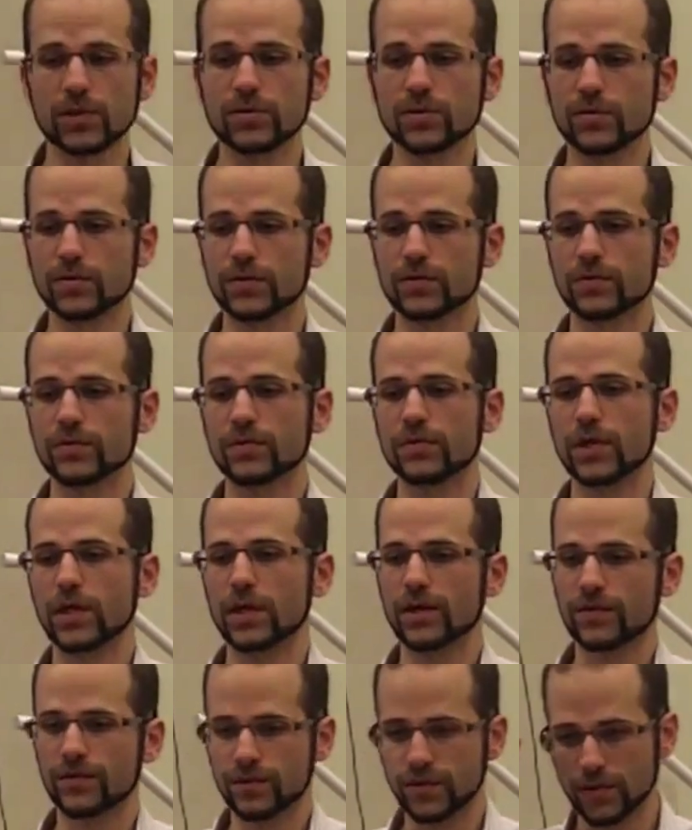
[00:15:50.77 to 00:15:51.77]
what to do with,
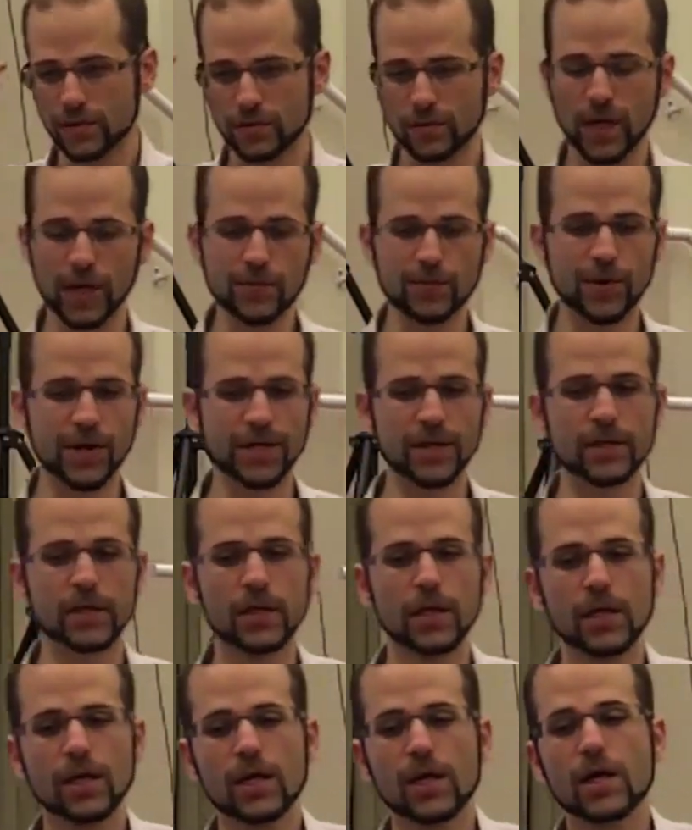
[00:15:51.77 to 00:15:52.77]
for right brain.
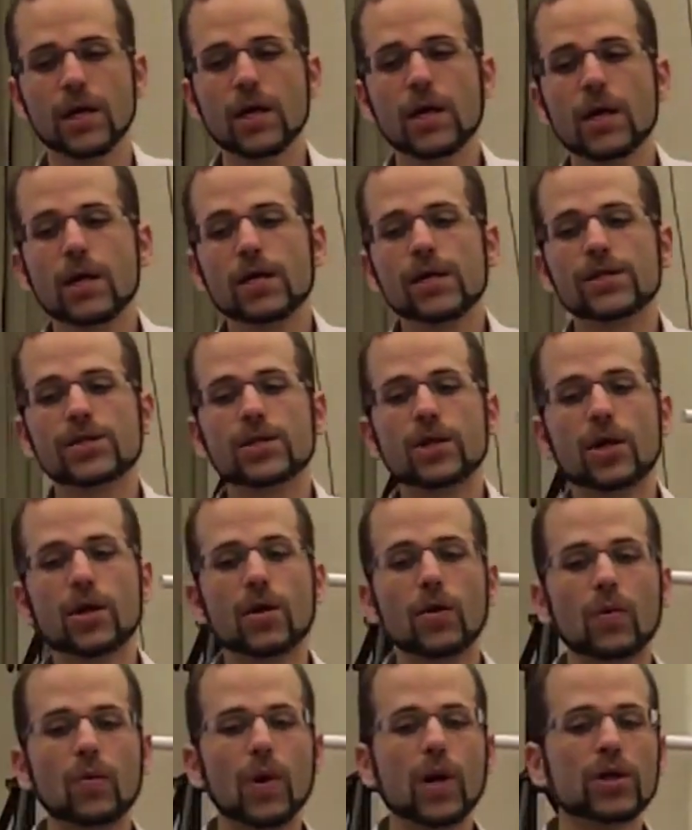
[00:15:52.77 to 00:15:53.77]

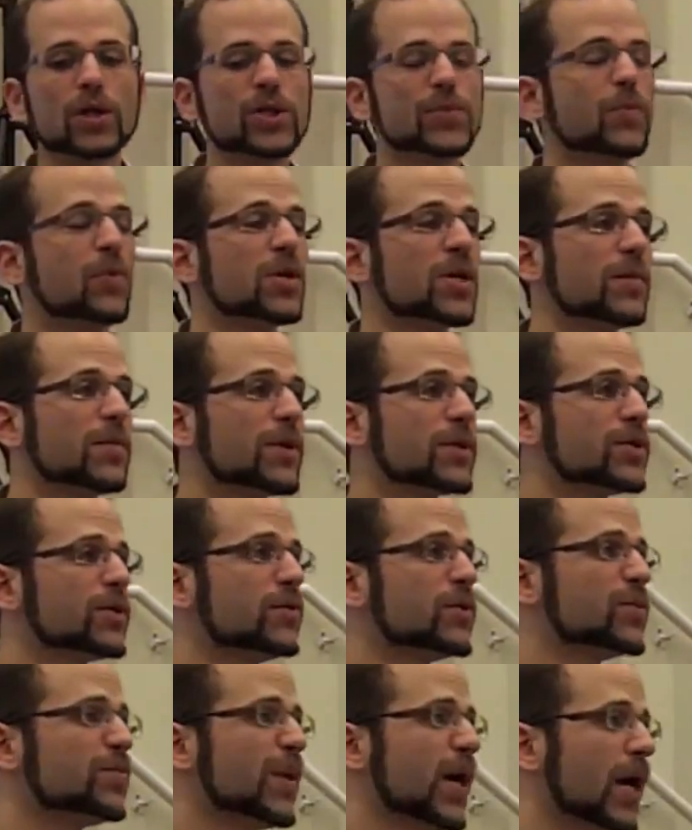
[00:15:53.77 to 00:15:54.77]
So wellness point number
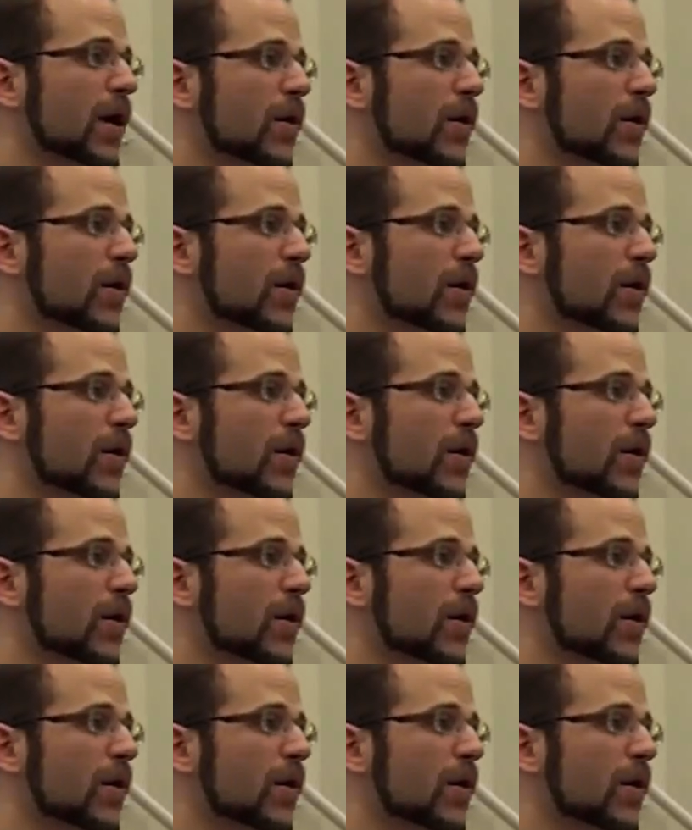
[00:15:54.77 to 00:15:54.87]
2 is